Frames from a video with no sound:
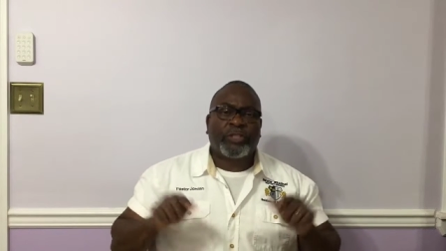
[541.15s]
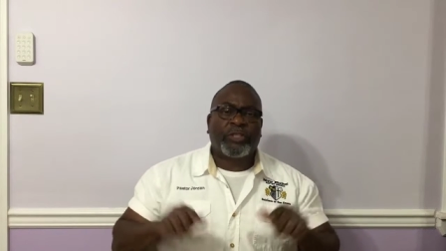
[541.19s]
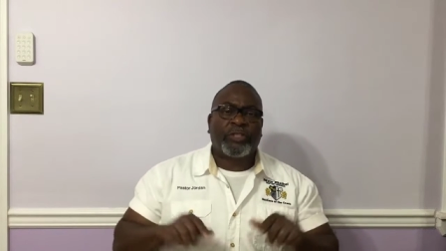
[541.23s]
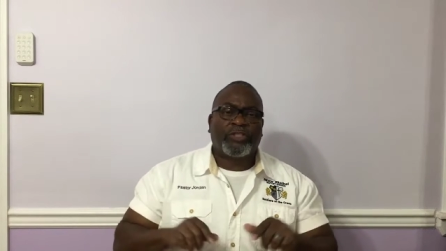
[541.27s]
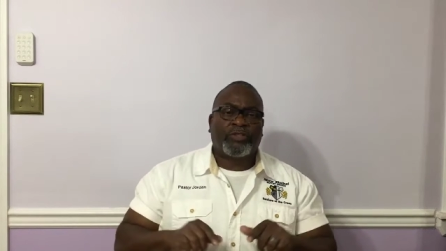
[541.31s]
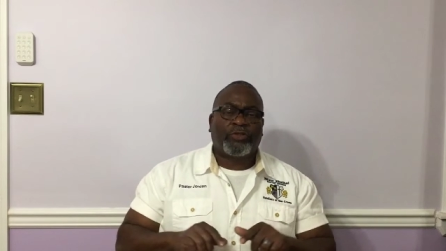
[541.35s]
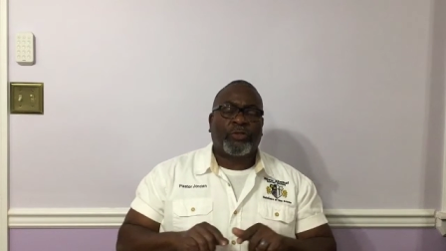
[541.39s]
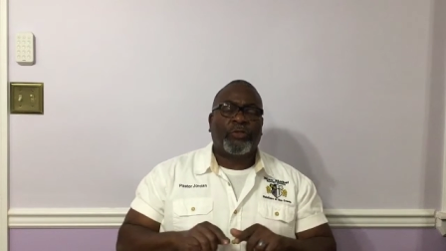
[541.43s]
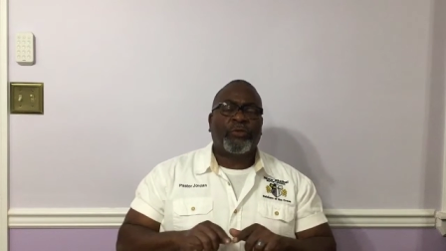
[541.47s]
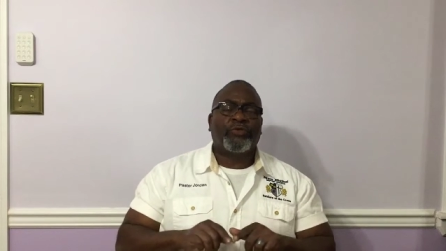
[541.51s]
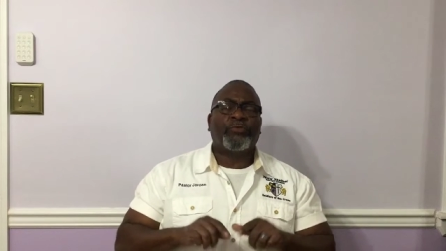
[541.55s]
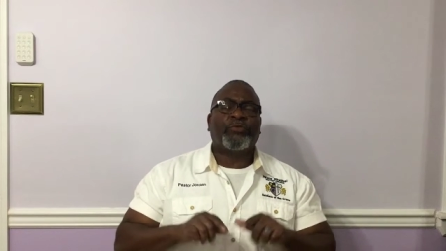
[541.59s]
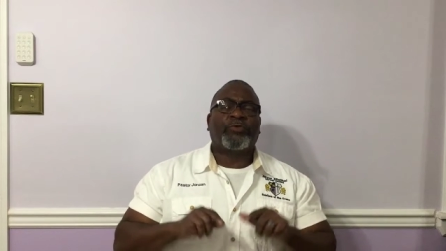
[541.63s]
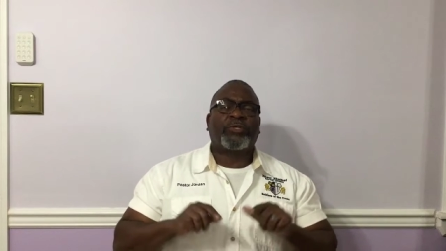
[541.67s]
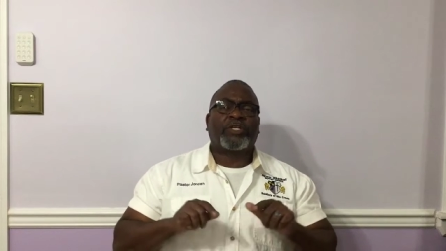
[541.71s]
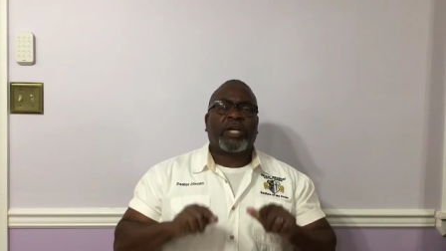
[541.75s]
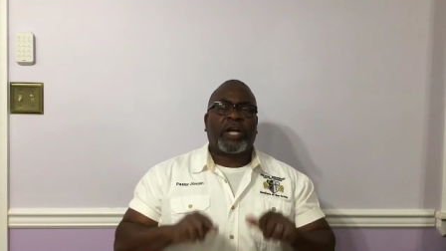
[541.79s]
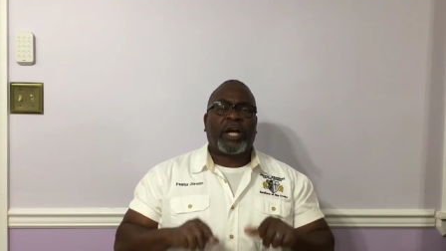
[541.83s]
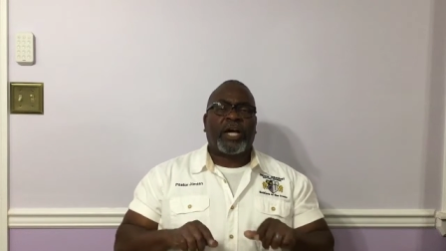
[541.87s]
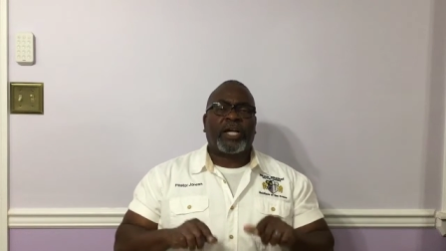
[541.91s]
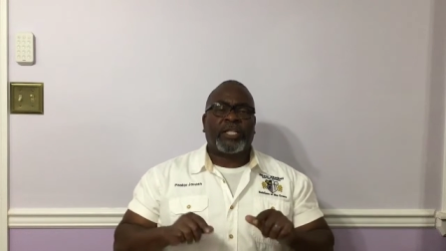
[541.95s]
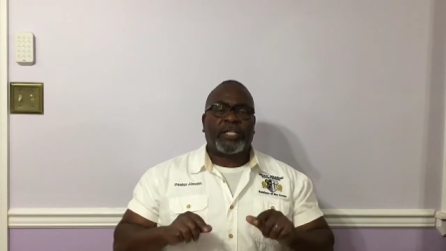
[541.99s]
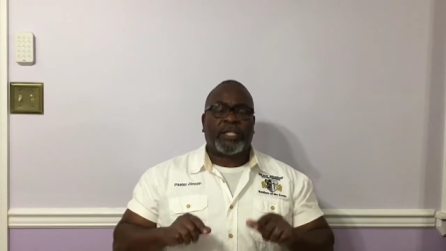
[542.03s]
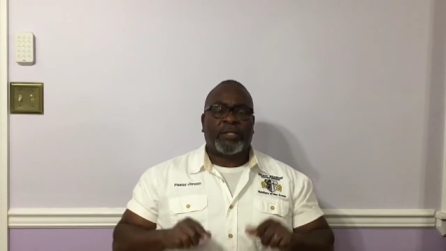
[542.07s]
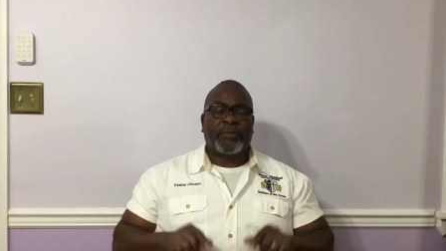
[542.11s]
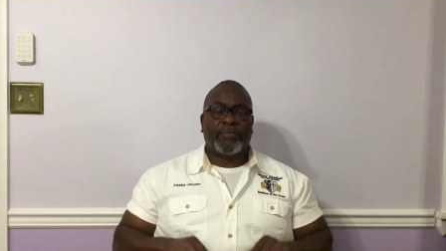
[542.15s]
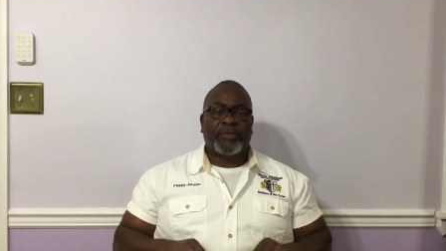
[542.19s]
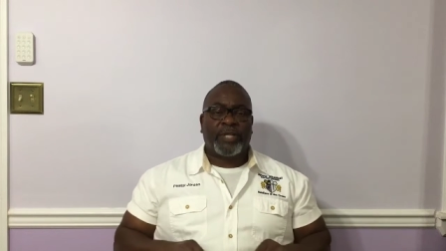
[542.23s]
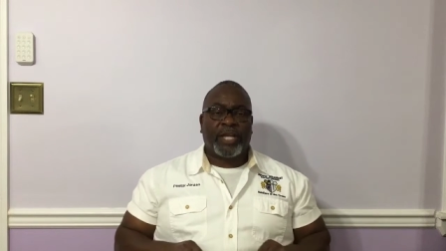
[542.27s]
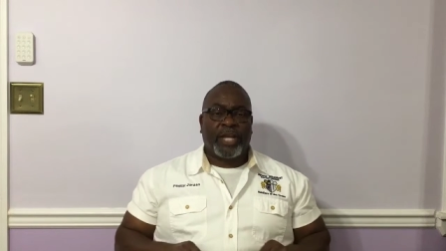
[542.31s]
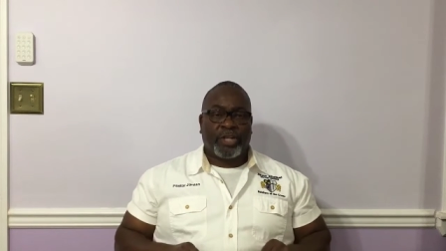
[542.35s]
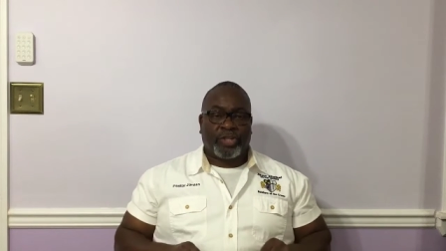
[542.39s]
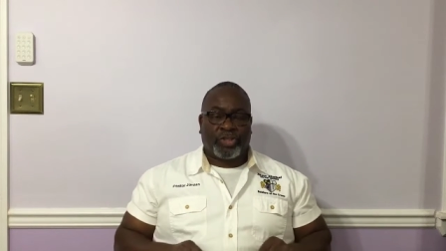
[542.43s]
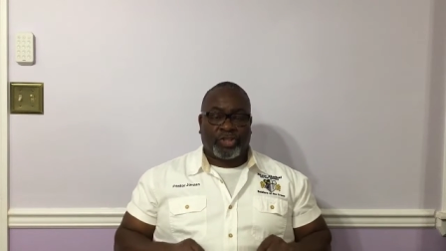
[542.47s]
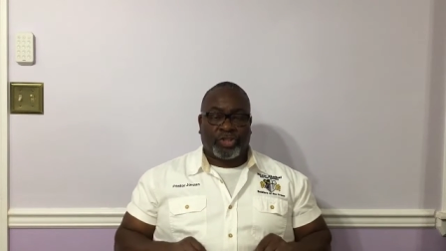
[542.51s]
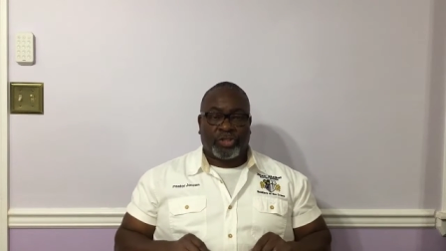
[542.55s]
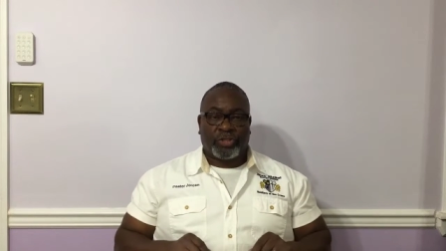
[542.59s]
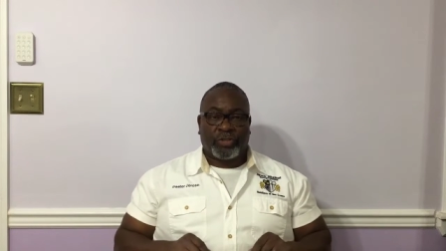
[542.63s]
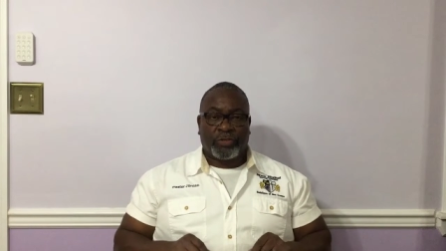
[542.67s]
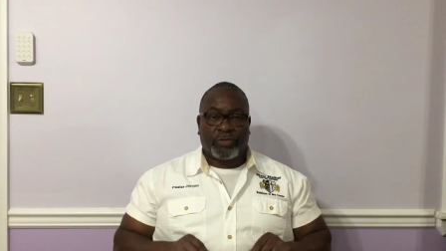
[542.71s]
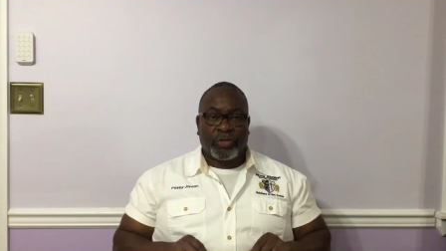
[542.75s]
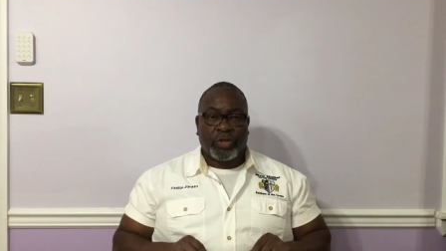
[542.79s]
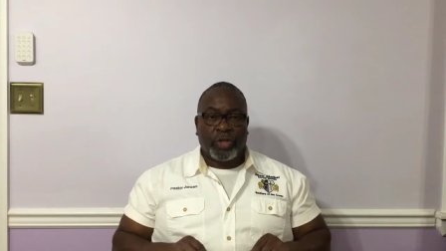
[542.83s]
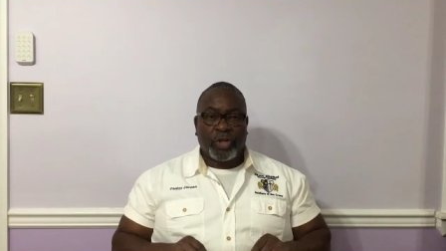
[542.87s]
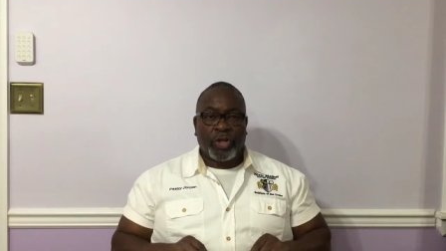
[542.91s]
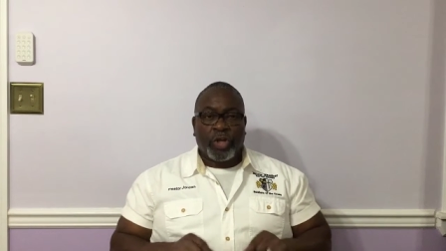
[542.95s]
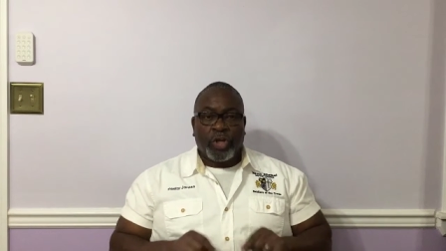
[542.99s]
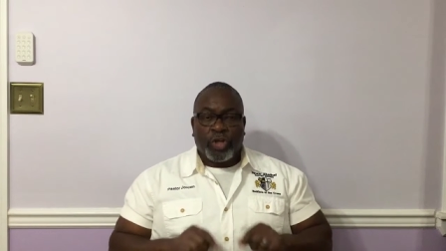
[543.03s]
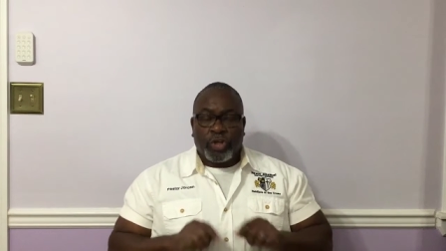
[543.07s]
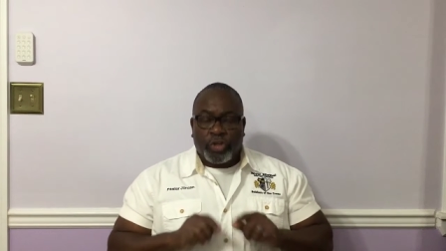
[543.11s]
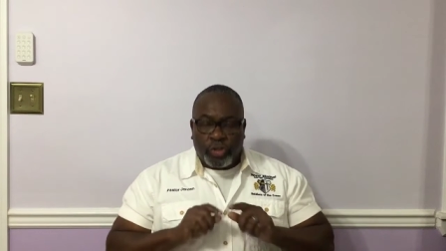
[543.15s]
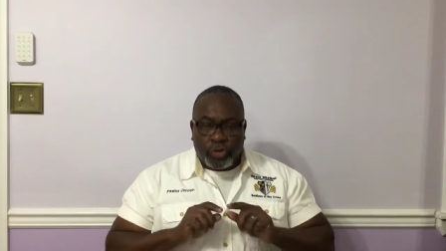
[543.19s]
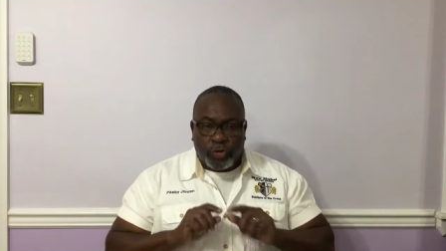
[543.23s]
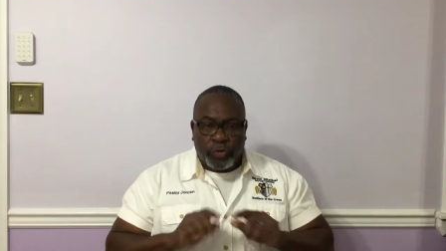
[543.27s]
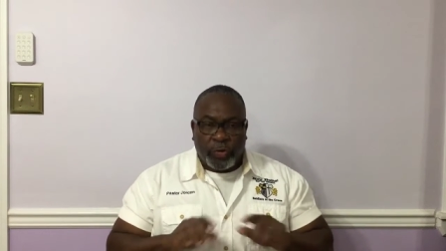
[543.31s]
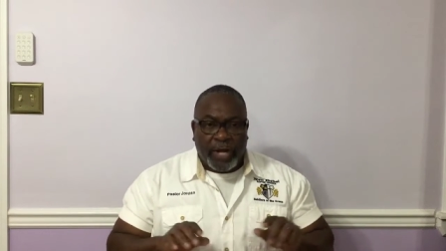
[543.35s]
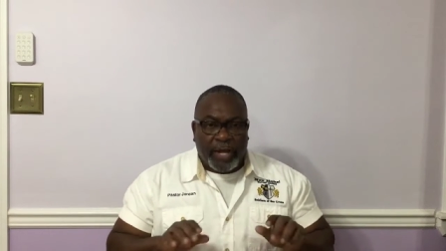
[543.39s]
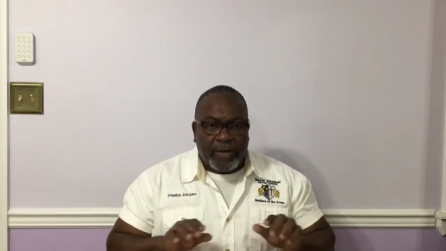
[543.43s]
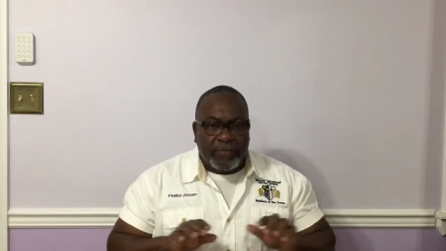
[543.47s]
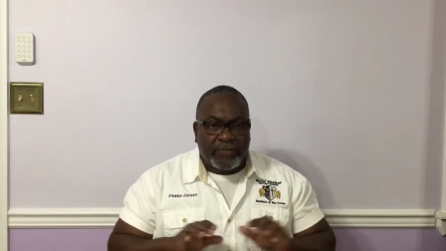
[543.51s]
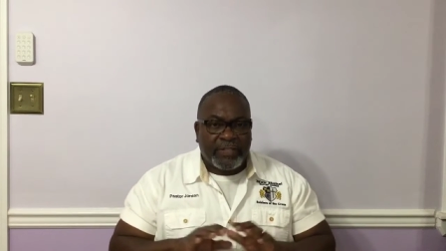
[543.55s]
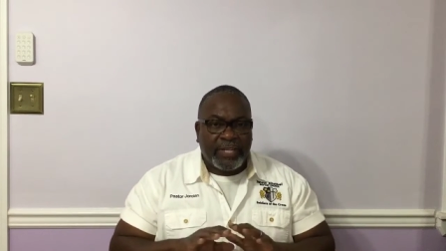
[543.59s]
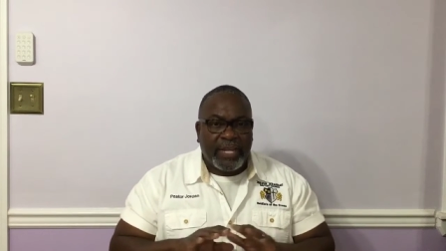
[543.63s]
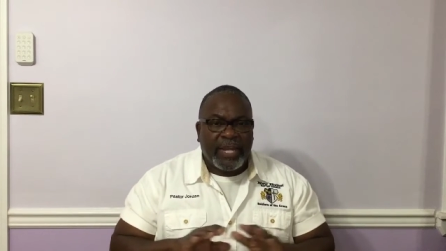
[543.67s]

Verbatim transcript: to condemnation. You have